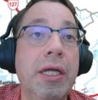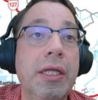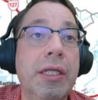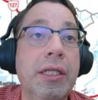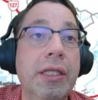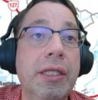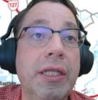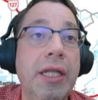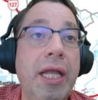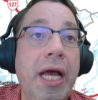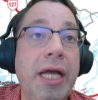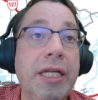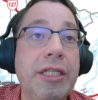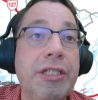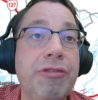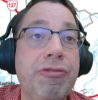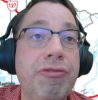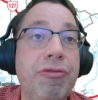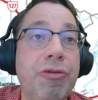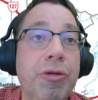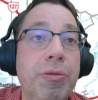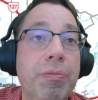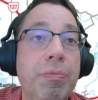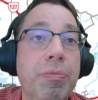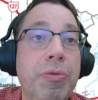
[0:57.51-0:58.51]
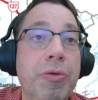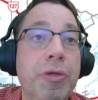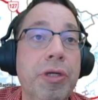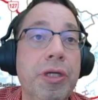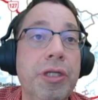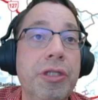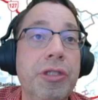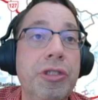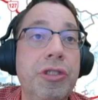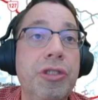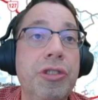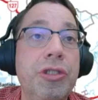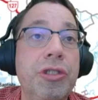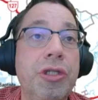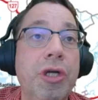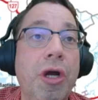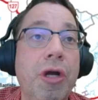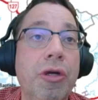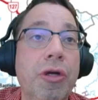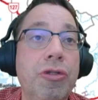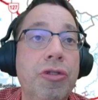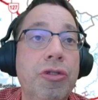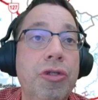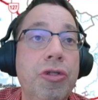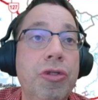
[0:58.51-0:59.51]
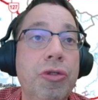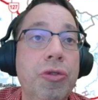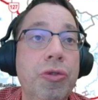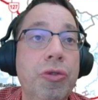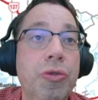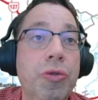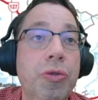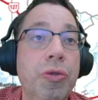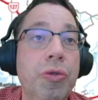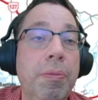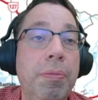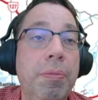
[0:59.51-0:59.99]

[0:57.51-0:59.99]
Latchford Bridge are two